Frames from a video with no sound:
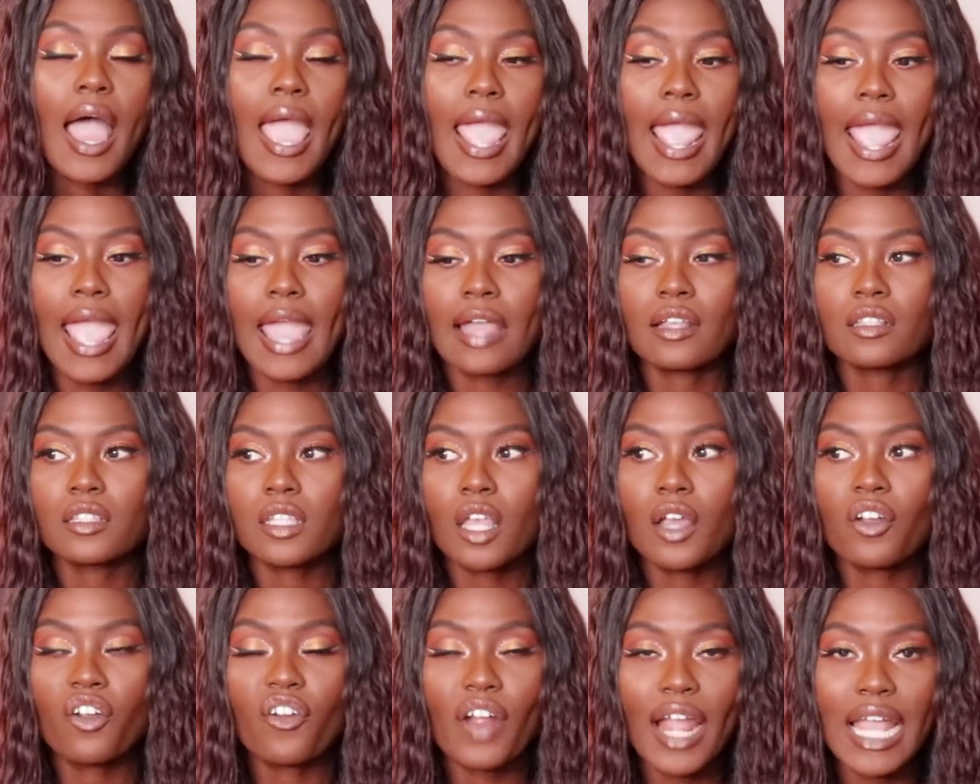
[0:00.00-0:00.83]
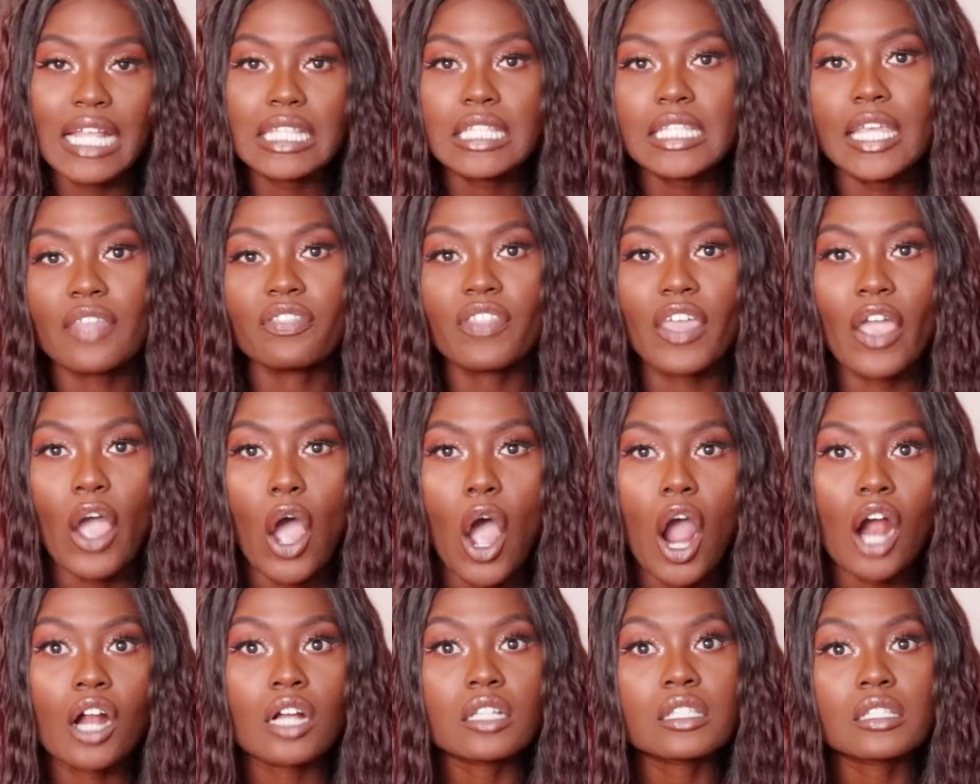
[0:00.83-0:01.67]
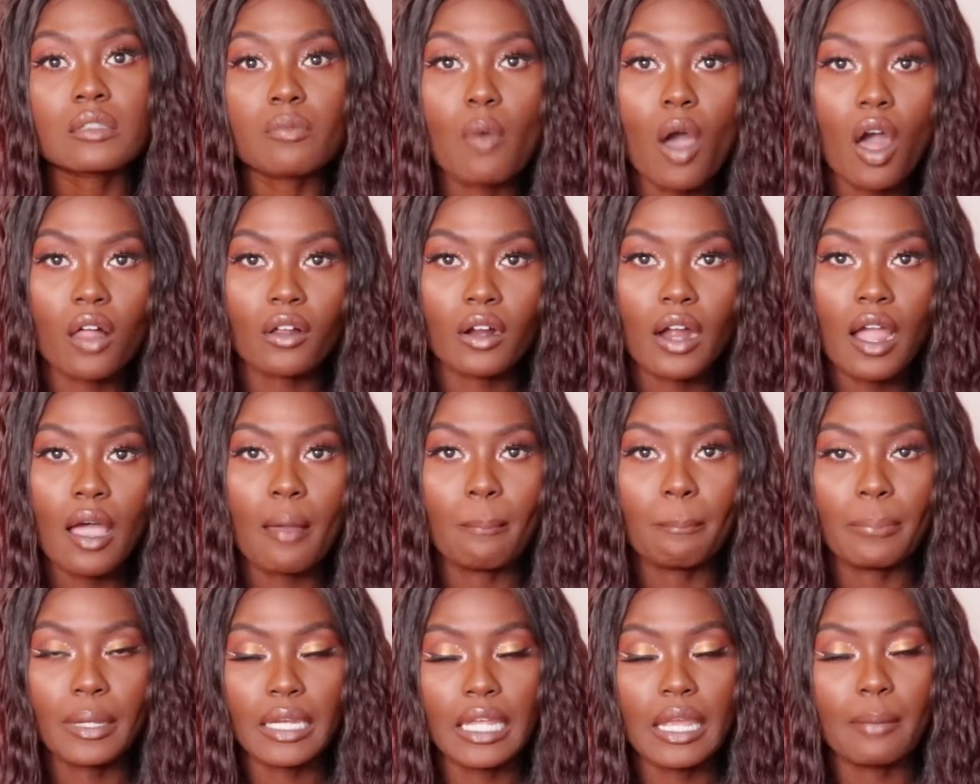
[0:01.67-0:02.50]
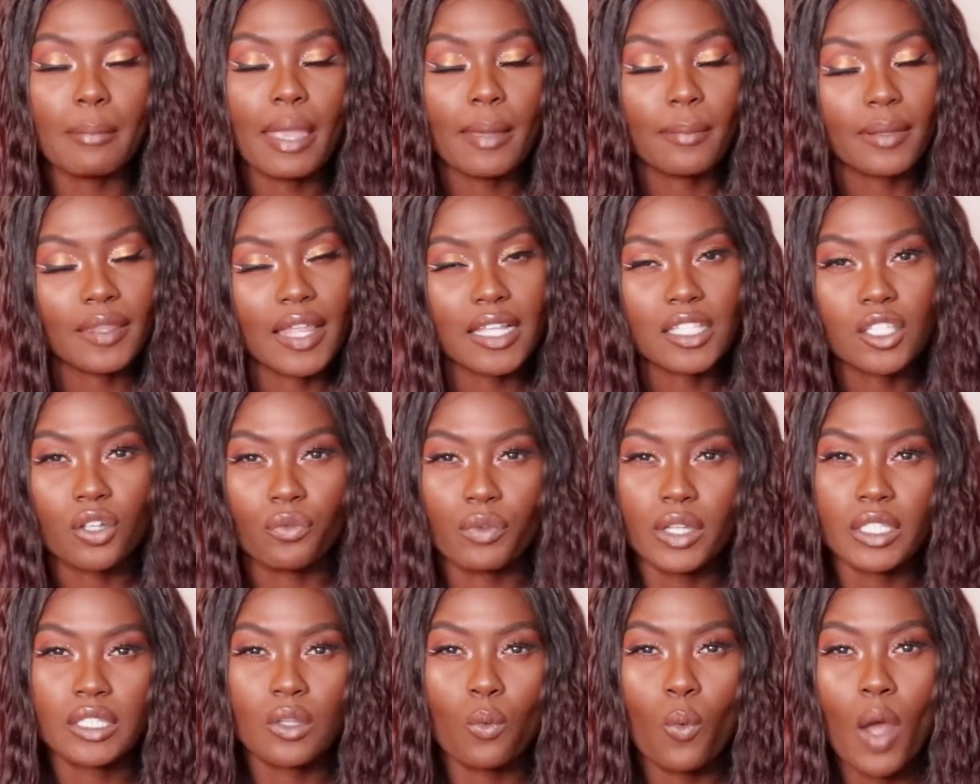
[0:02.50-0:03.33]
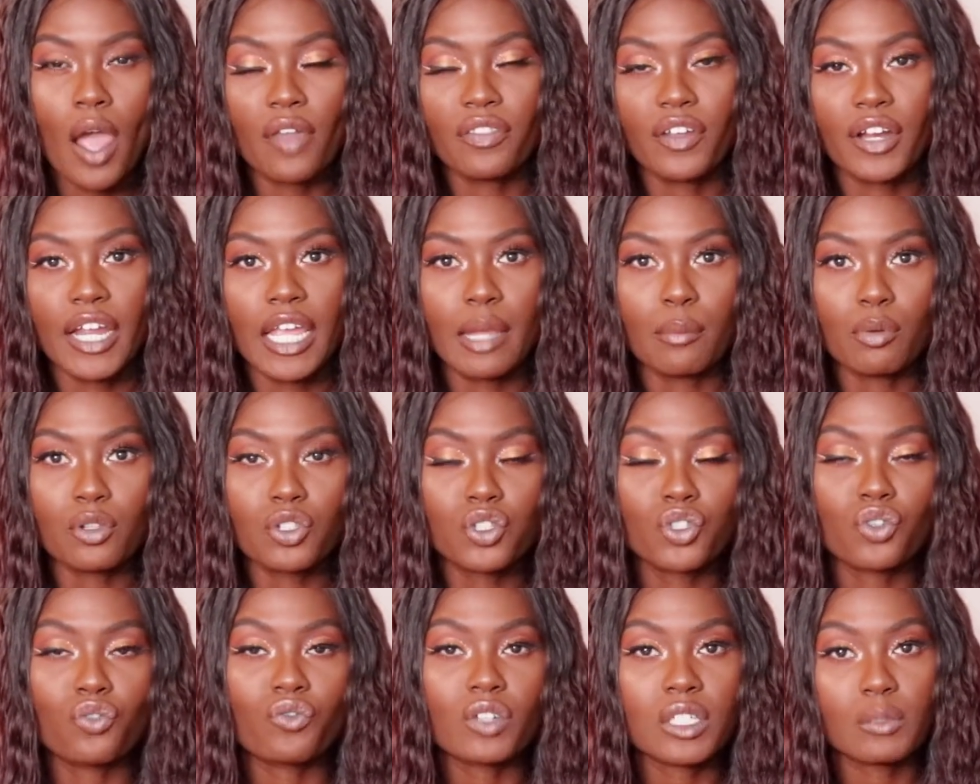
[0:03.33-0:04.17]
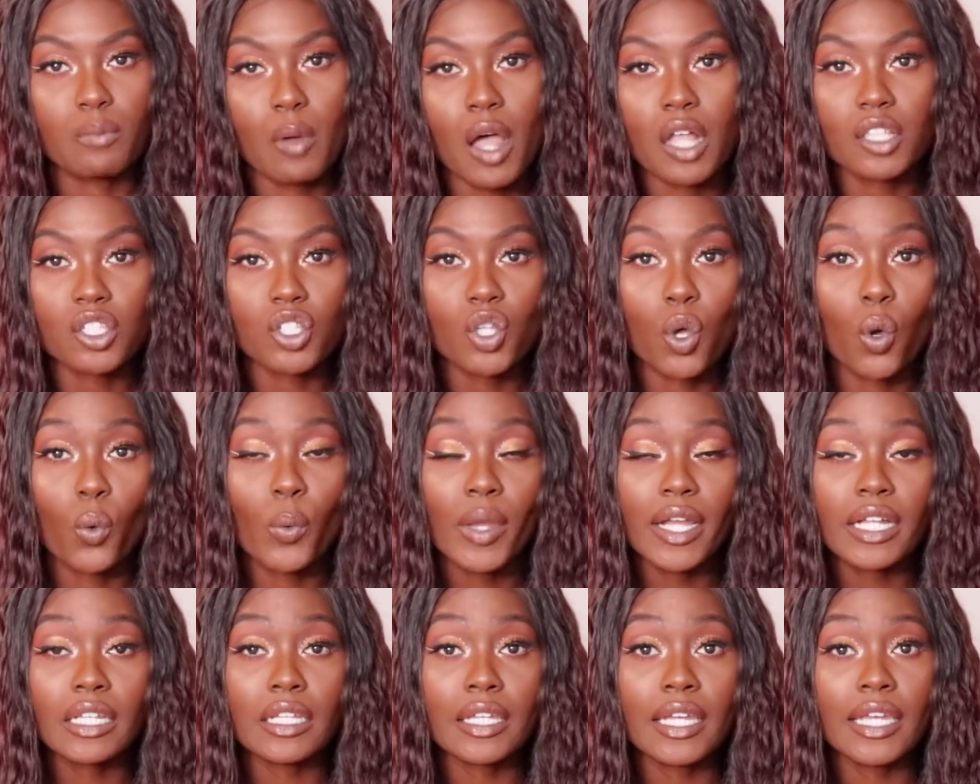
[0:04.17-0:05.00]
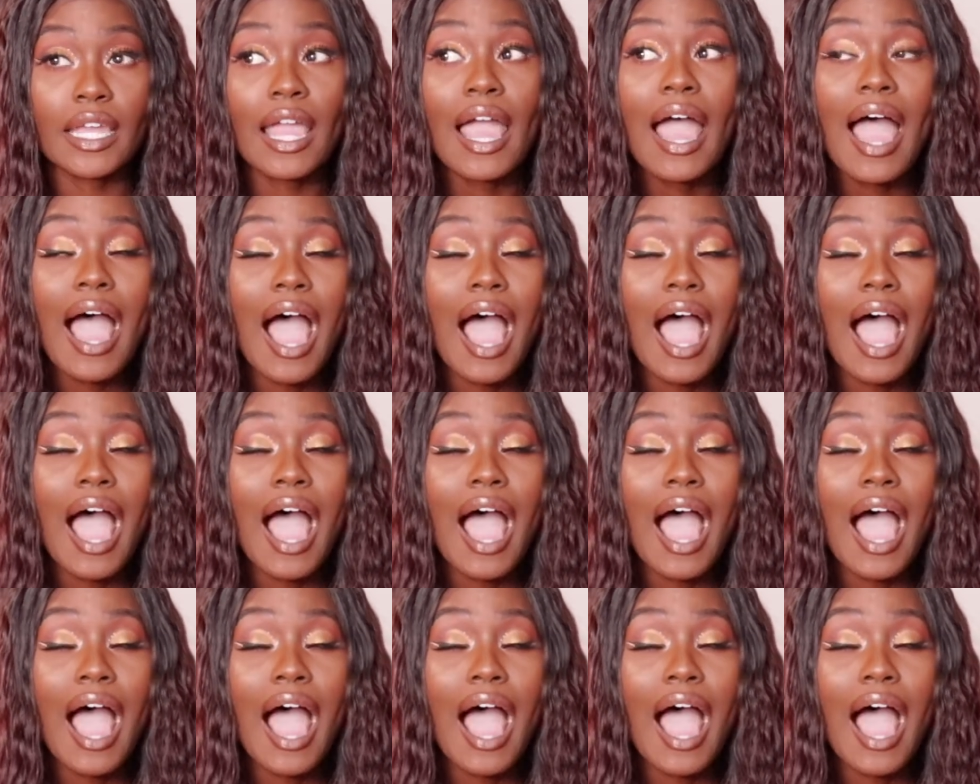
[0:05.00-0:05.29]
And granted, they are a smaller company. Maybe that's the reason why they're able to respond so quickly.